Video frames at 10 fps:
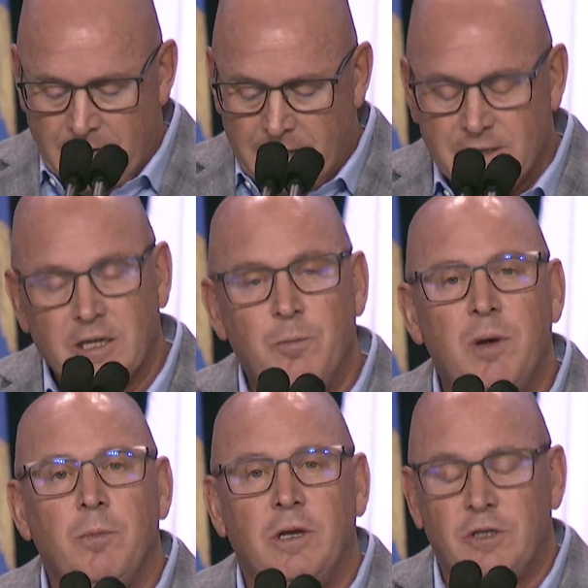And this
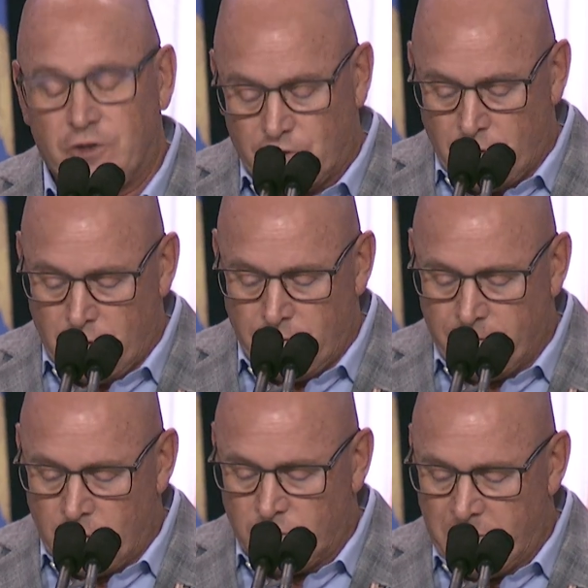commitment to serve
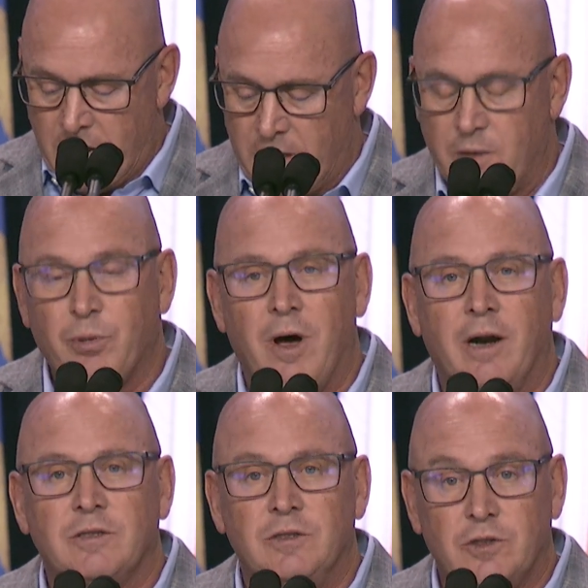goes beyond the
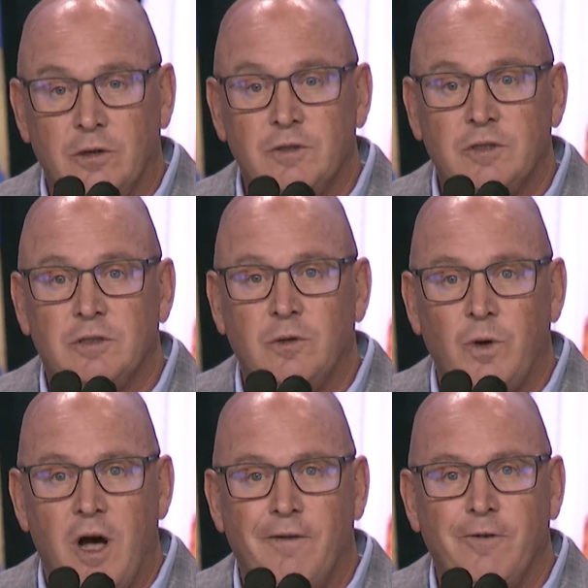products and services that
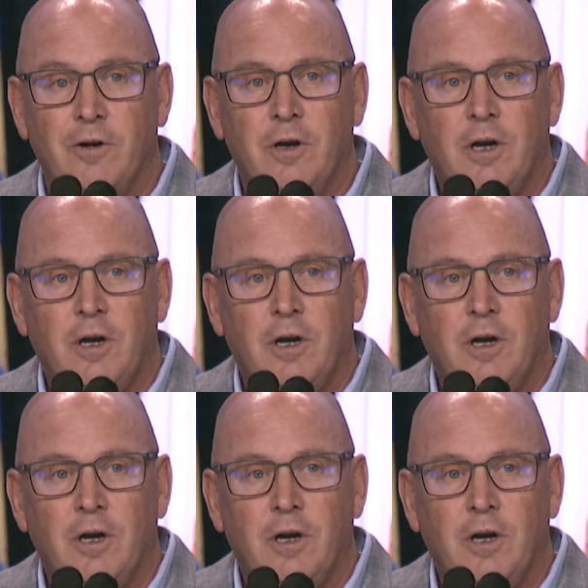we offer.